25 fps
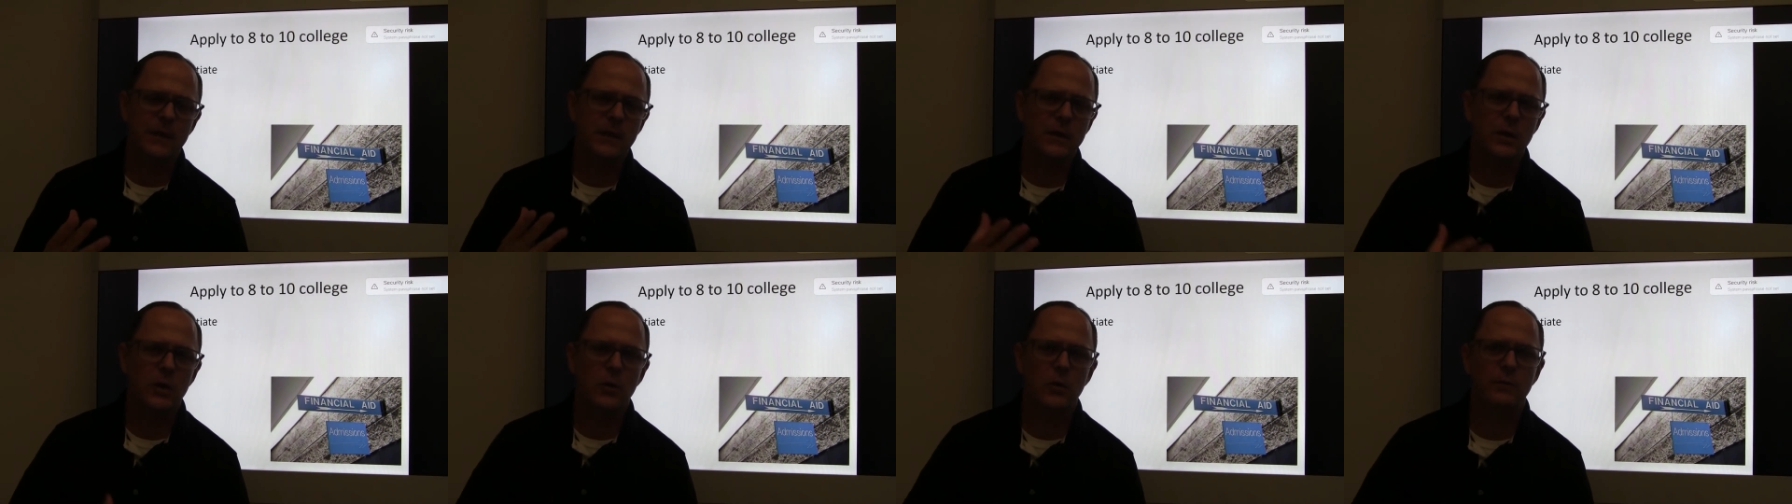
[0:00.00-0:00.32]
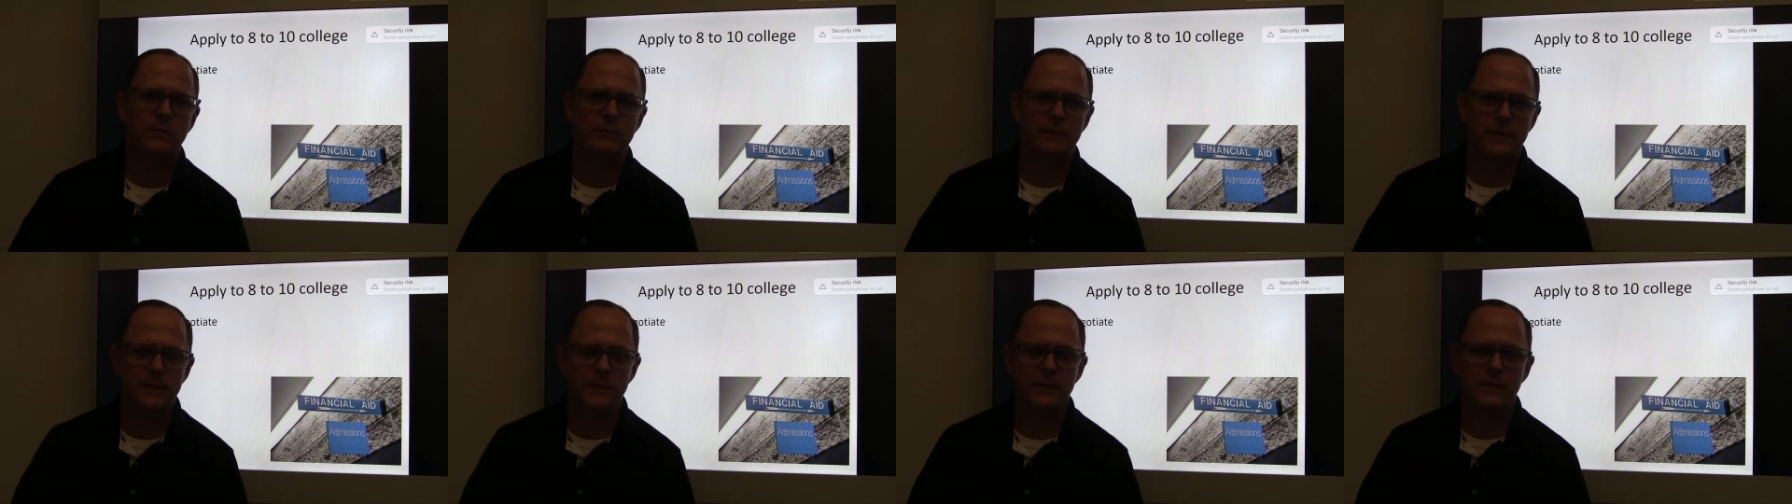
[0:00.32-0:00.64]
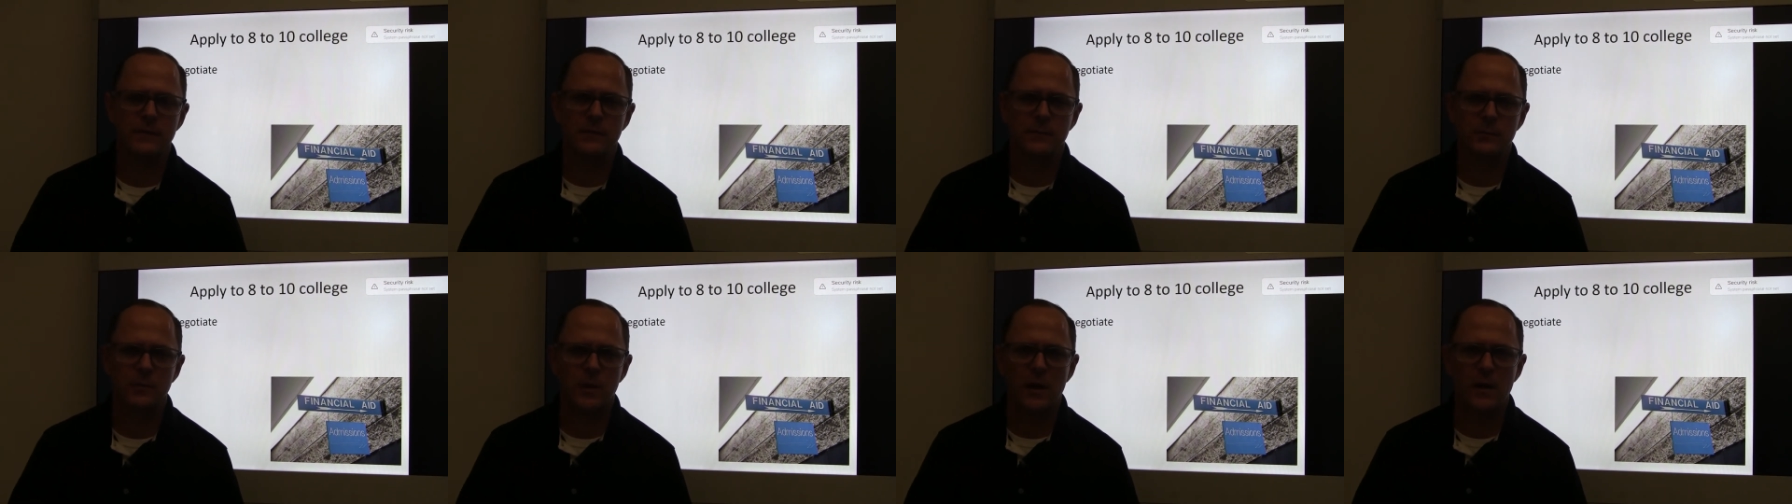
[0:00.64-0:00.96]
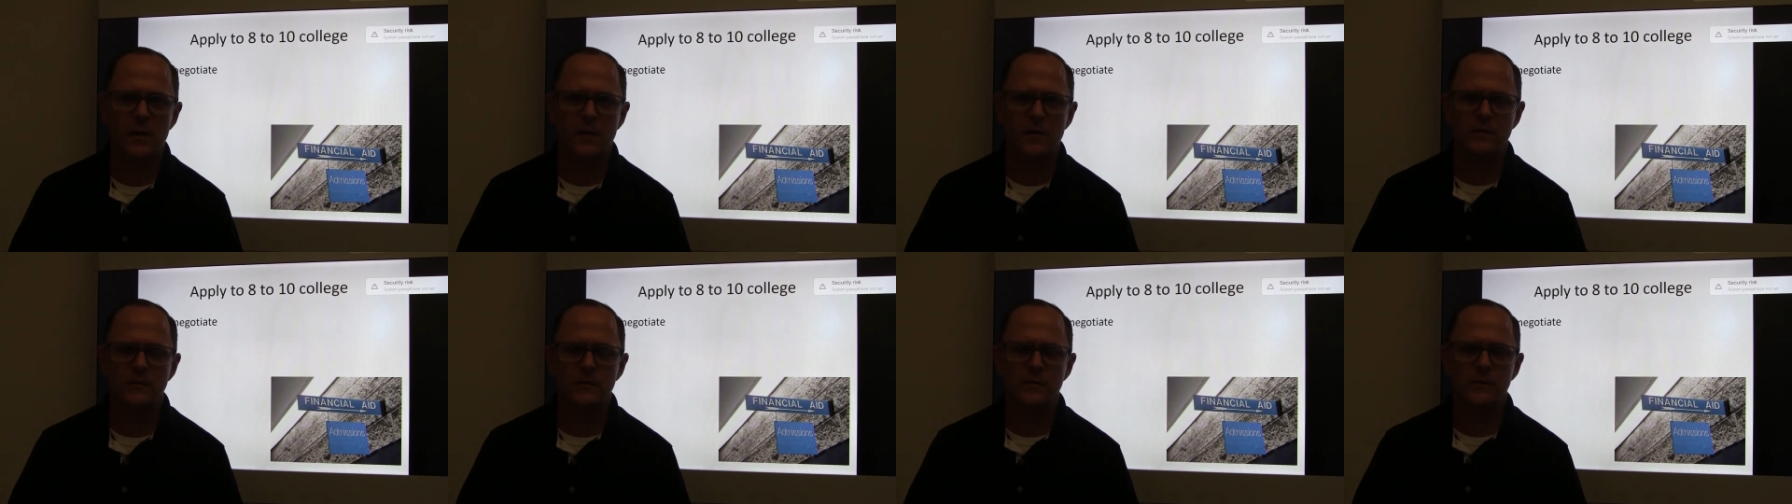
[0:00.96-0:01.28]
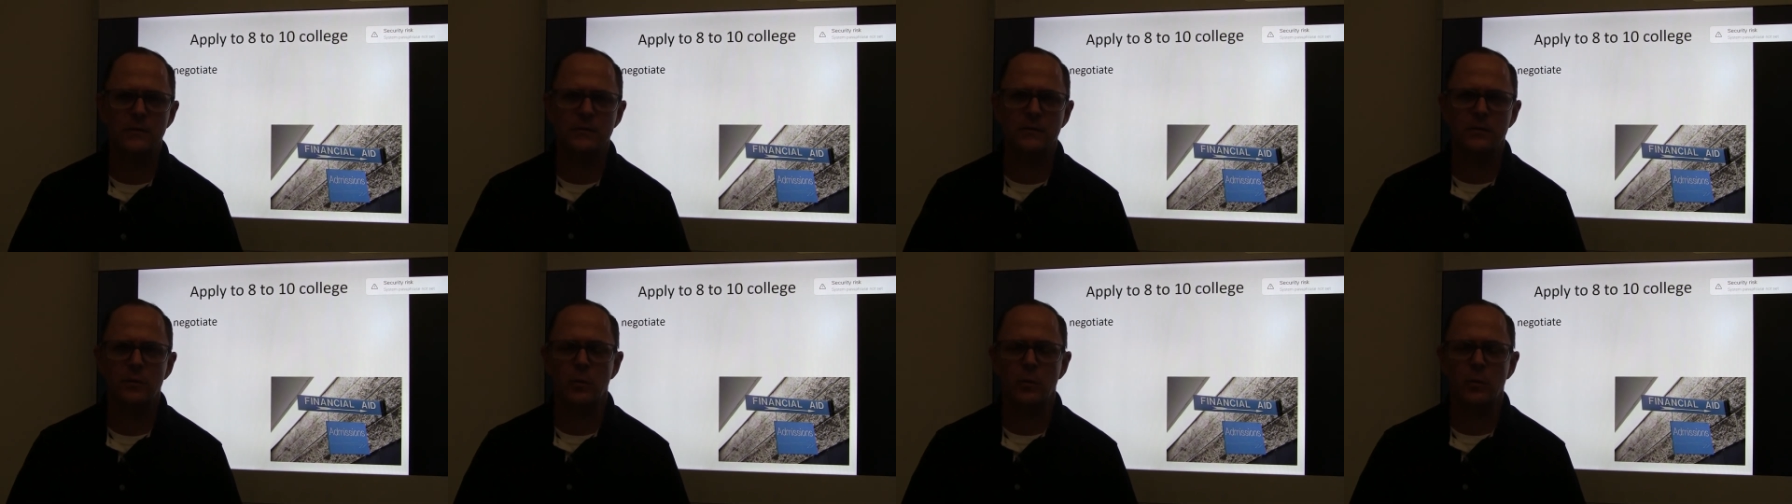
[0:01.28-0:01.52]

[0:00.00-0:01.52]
go and visit some colleges,